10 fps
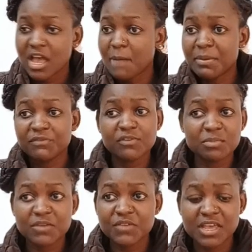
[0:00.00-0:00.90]
Apart
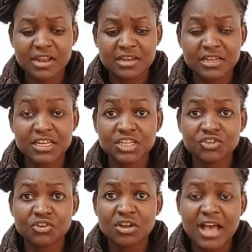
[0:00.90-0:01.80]
from giving an
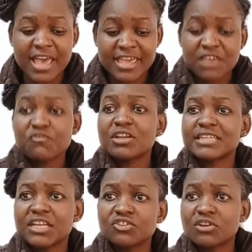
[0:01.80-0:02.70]
intro, I gave you a
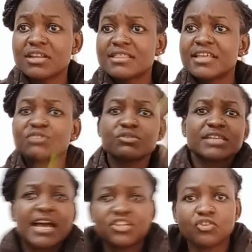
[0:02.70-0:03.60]
title that
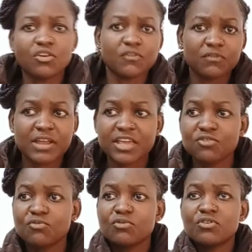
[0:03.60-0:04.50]
was cut off. Like,
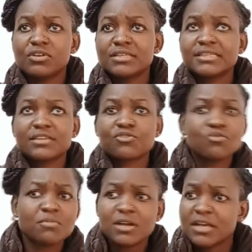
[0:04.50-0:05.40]
you could only see
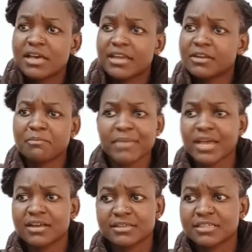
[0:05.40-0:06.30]
room and
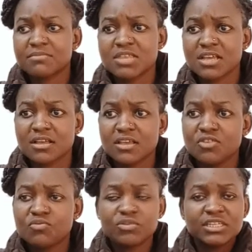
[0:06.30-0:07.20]
make something.
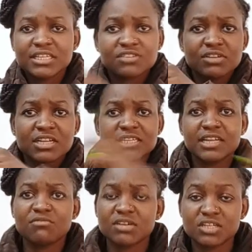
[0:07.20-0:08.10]
You couldn't actually
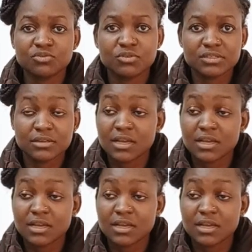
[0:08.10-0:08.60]
tell what it was.